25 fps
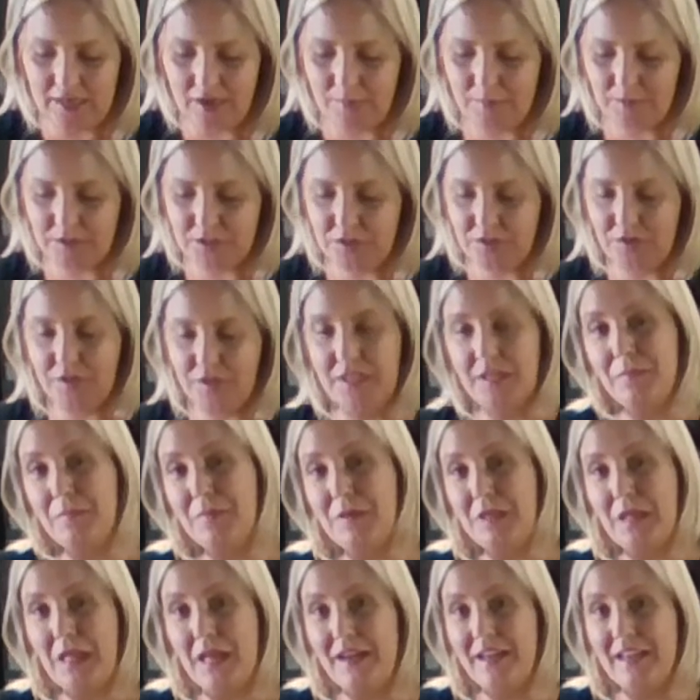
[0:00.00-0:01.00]
opportunity to
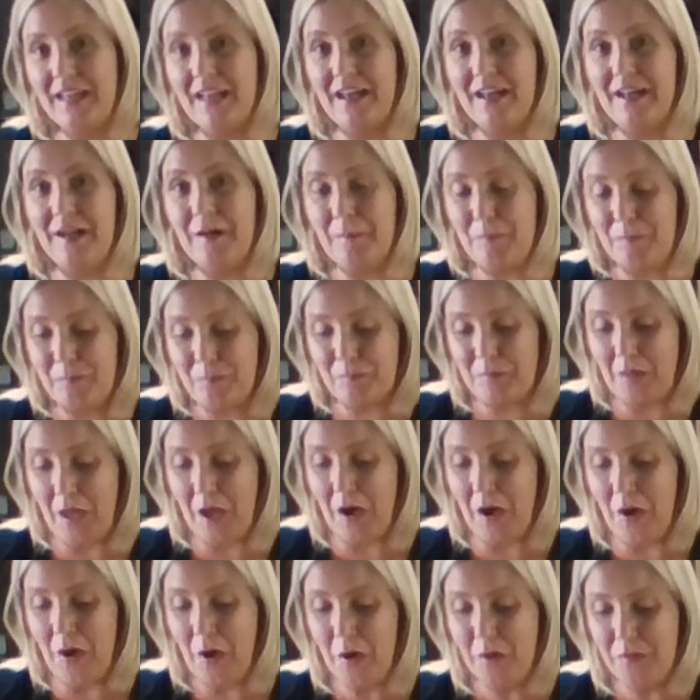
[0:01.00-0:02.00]
plug a
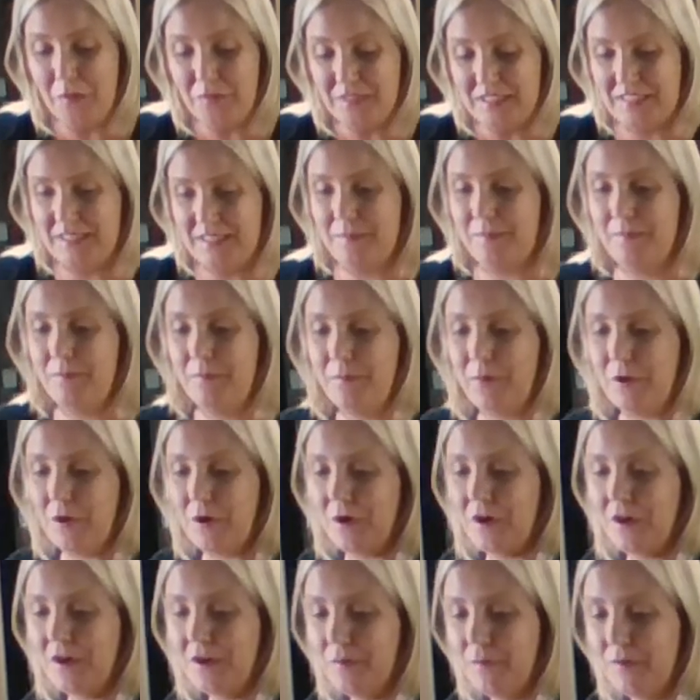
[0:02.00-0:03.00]
host
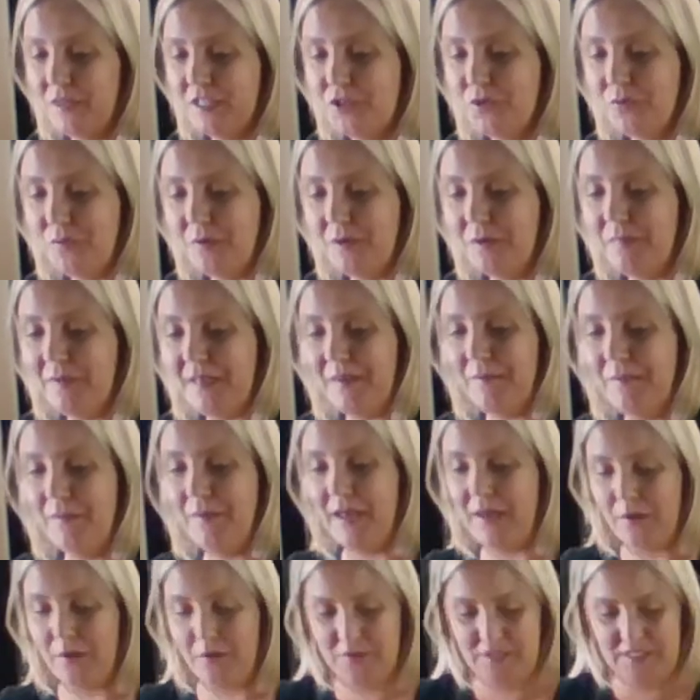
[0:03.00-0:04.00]
perk, which would be
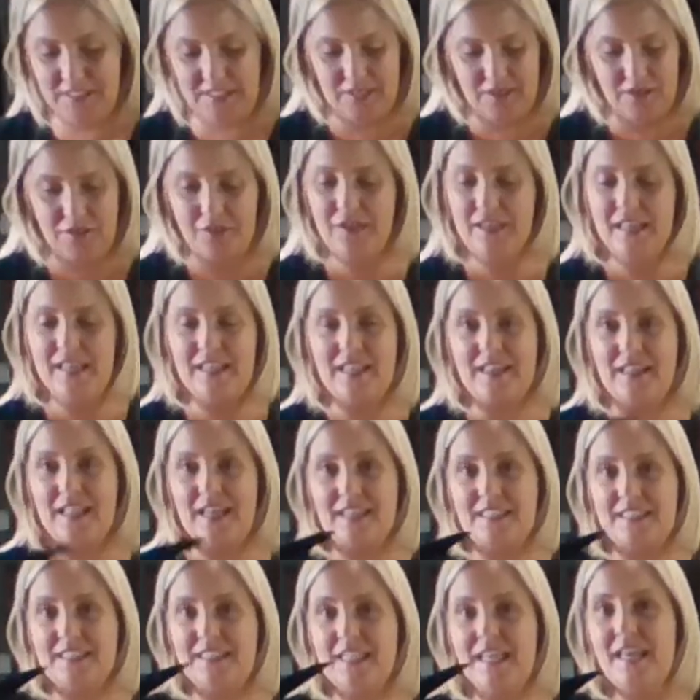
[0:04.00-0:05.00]
by hosting a cooking
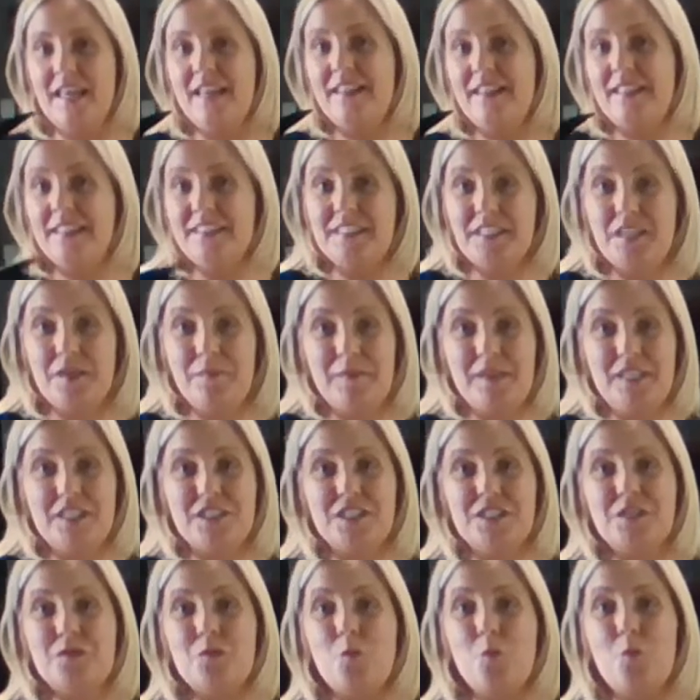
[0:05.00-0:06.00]
class. This could be
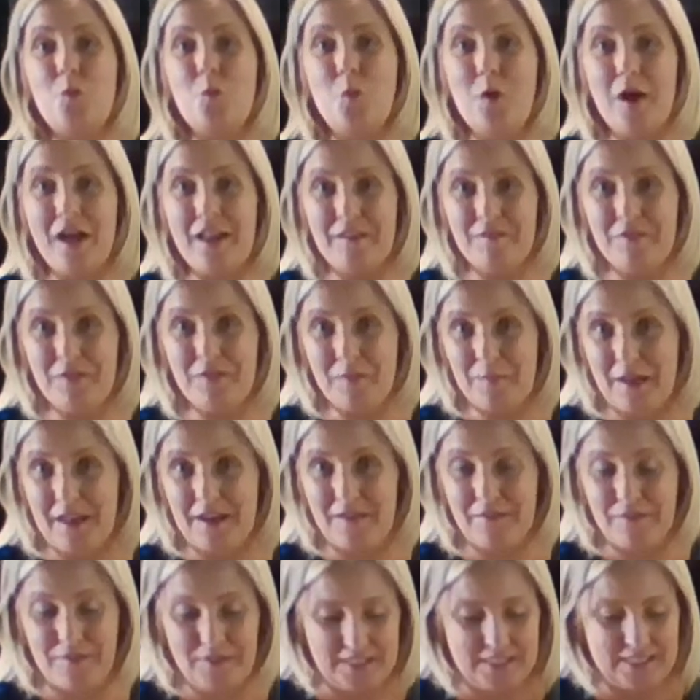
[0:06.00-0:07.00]
just one of the
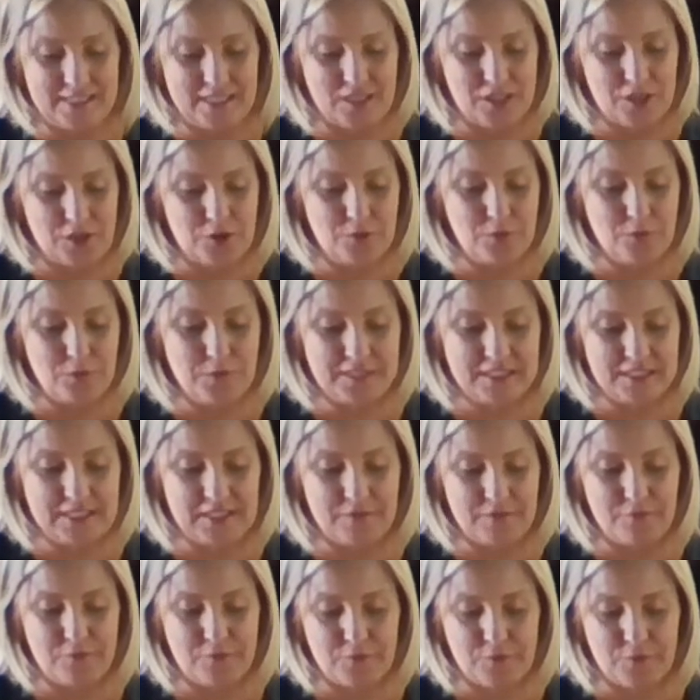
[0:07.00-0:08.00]
benefits that you
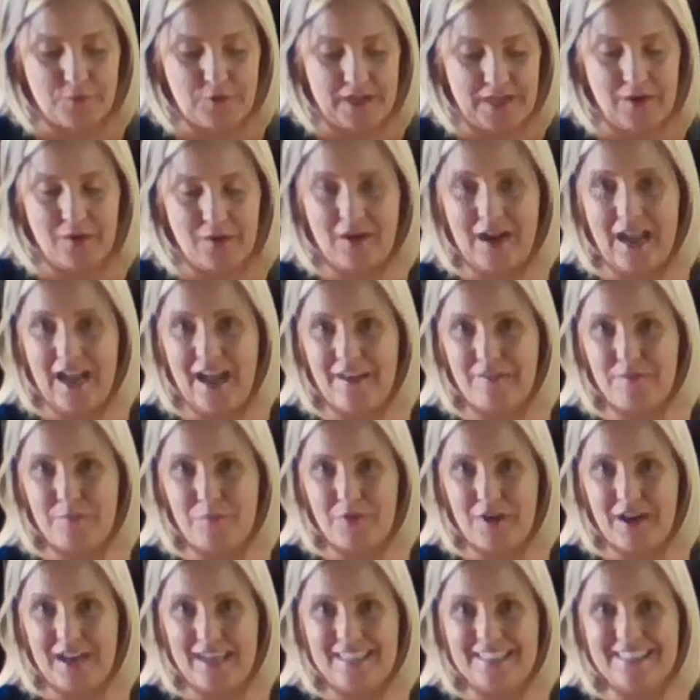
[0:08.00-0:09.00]
receive free or half
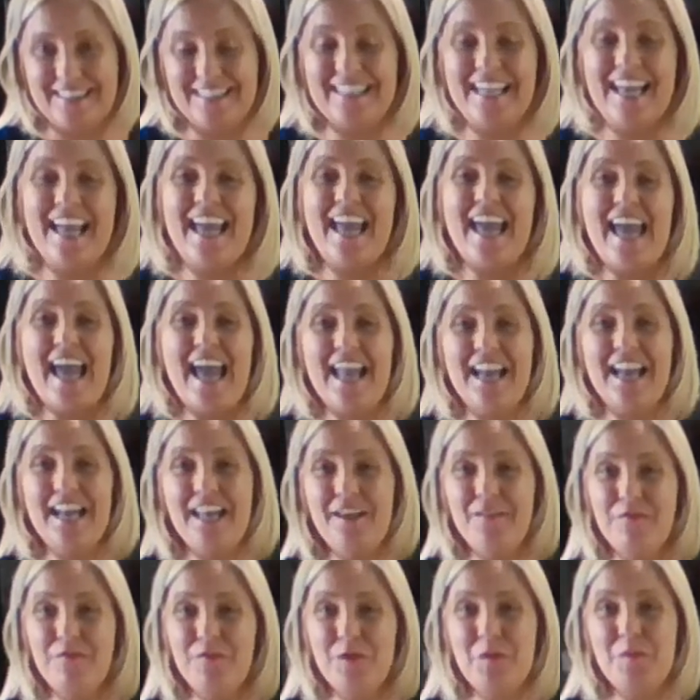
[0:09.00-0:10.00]
price. And
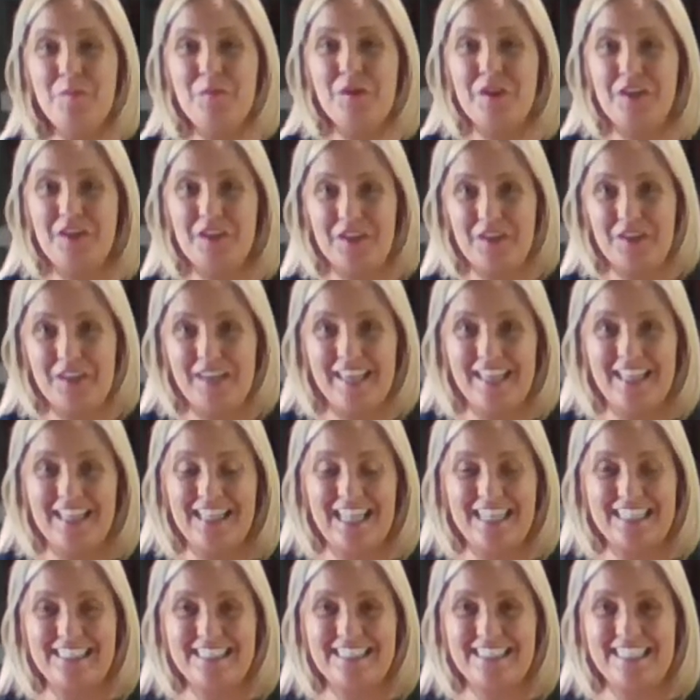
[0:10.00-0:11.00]
if you book a cooking
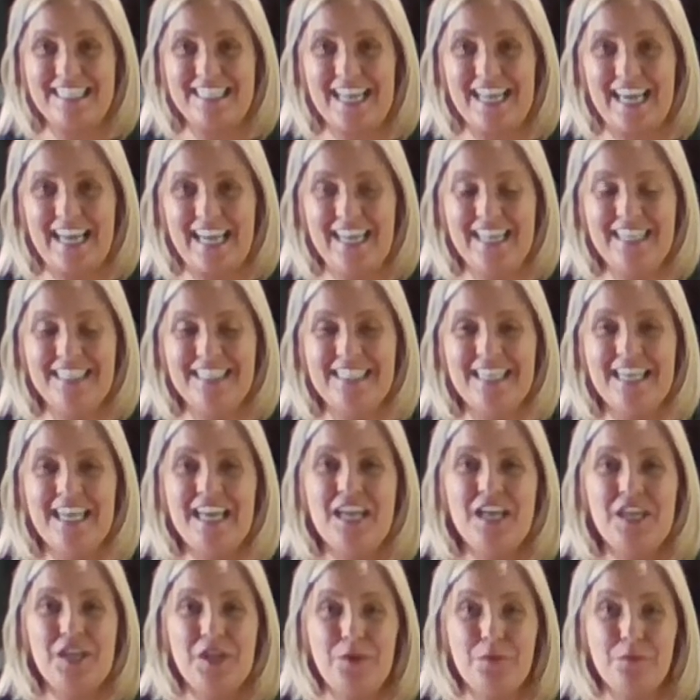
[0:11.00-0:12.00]
class tonight,
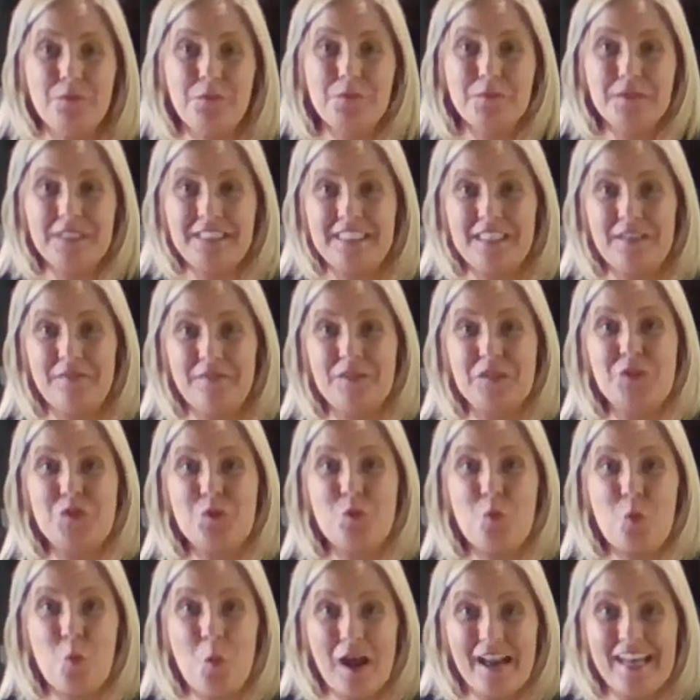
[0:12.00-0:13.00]
you will receive a
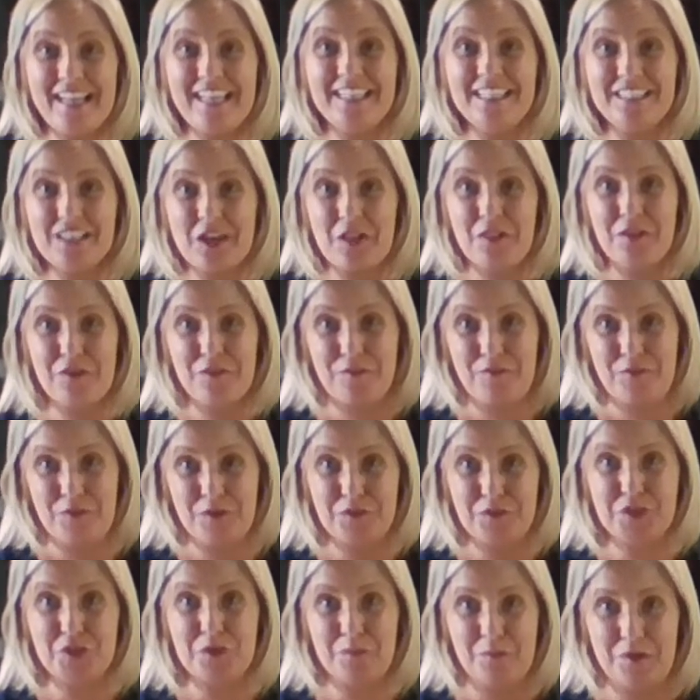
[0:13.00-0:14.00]
$20
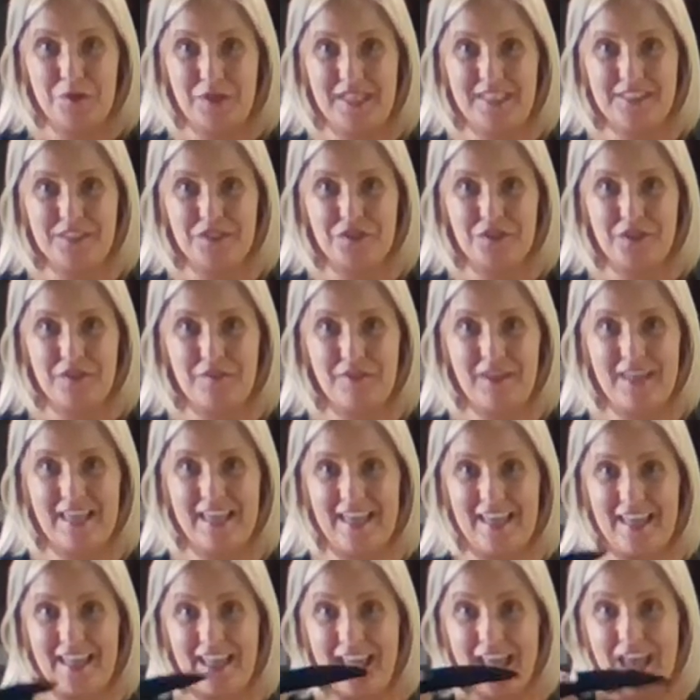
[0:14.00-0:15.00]
future booking
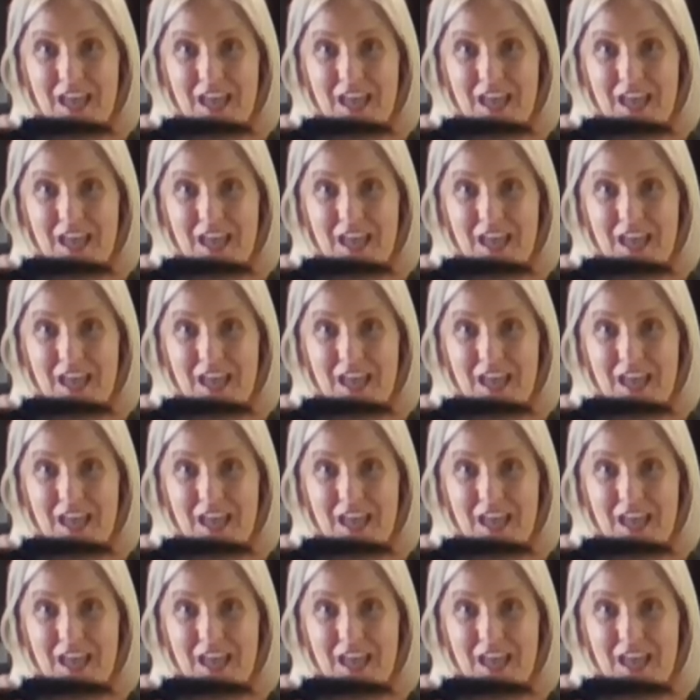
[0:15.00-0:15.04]
certificate.